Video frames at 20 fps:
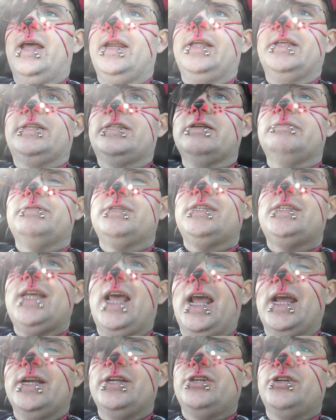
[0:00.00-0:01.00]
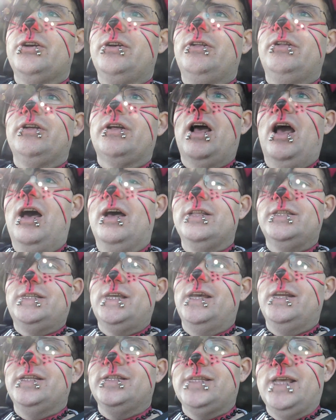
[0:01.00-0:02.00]
any substantial
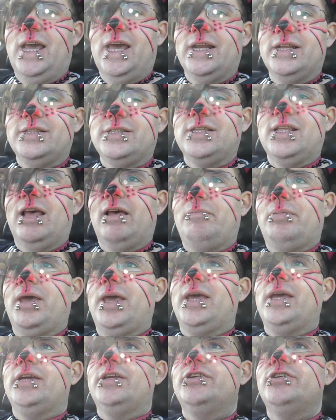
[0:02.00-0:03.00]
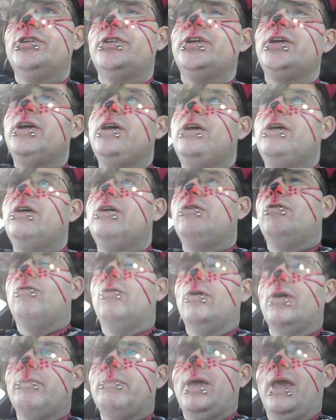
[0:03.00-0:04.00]
content is added to that page.
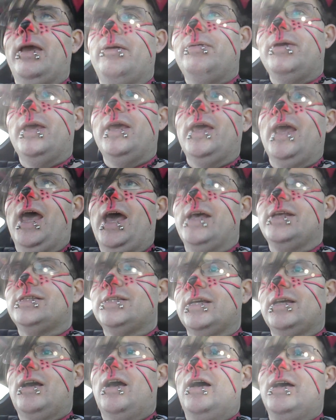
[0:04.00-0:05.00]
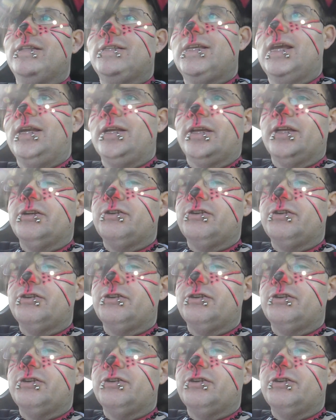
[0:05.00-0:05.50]
Or maybe as a content